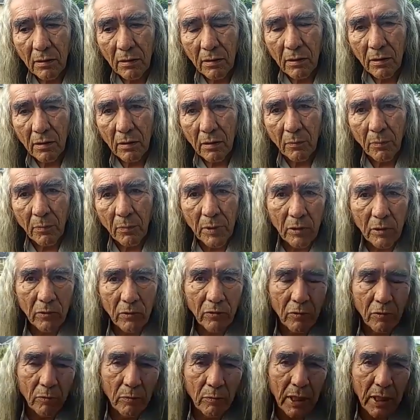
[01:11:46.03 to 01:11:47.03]
and a
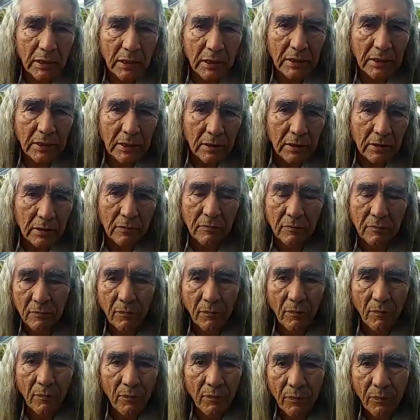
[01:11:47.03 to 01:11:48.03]
beautiful blessing
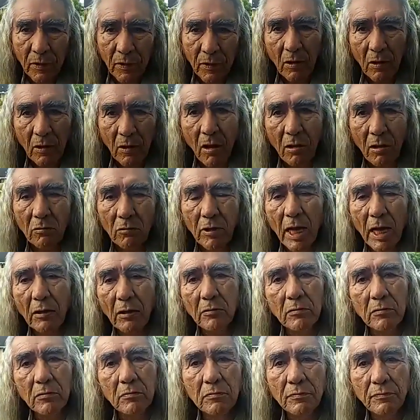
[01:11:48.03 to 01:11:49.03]
all around.
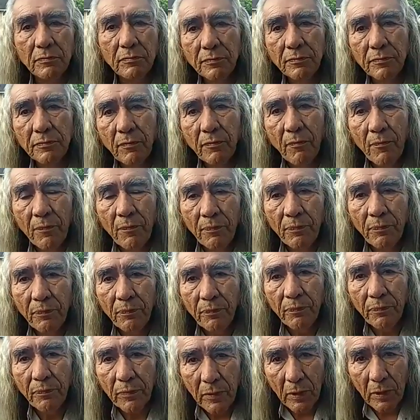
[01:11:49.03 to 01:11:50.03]

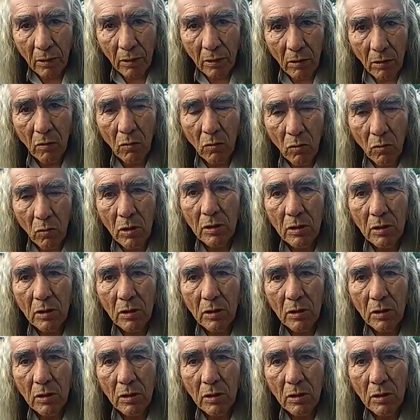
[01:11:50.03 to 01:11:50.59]
I hope.